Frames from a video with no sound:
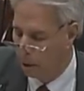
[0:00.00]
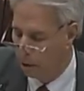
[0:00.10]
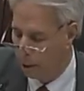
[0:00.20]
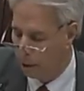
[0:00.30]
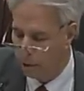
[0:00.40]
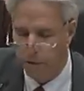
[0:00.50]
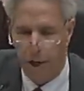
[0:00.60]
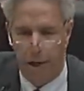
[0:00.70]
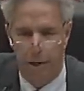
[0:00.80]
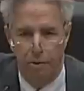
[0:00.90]
clinical
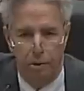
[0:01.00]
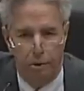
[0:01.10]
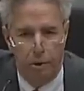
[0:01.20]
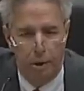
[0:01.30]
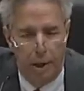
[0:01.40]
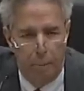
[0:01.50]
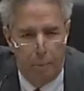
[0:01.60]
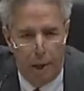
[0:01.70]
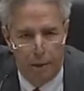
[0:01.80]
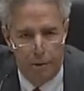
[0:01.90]
settings. Currently, I
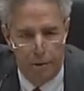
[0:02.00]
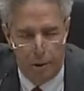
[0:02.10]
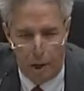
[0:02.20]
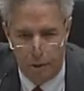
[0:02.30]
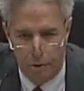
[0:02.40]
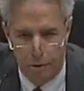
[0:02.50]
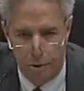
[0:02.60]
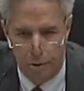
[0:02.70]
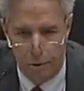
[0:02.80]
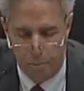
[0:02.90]
practice in Las
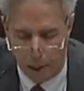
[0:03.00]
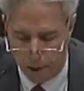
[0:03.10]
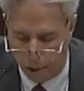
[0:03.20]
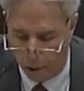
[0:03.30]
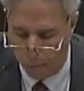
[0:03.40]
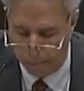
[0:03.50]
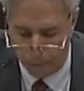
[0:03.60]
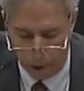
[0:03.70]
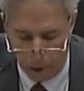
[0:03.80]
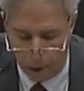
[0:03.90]
Cruces, New Mexico.
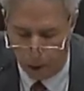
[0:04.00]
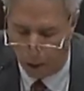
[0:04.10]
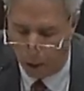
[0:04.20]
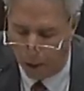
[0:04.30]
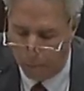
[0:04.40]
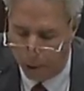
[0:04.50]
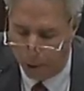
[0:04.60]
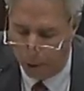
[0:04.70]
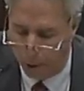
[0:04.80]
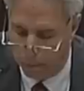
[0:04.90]
I've
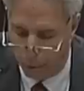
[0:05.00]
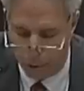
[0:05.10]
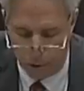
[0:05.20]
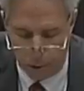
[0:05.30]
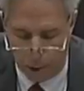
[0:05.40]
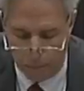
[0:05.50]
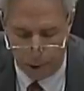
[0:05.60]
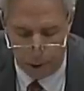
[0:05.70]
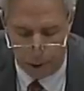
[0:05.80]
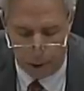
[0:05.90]
been
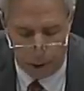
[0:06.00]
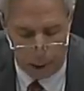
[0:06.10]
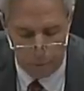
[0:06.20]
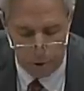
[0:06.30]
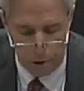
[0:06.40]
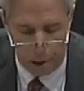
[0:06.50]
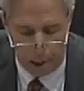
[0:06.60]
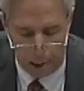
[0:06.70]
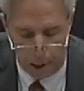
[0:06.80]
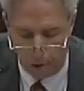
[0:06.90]
an
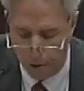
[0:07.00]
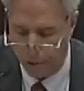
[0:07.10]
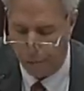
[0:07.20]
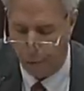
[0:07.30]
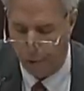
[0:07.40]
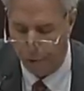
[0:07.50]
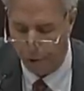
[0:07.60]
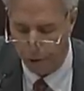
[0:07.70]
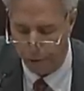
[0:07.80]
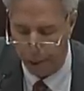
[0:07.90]
obstetrician-gynecologist for
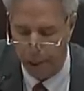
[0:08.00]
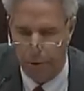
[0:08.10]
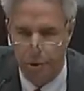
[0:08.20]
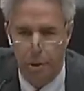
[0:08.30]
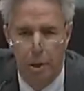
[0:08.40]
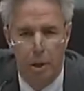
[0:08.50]
33 years,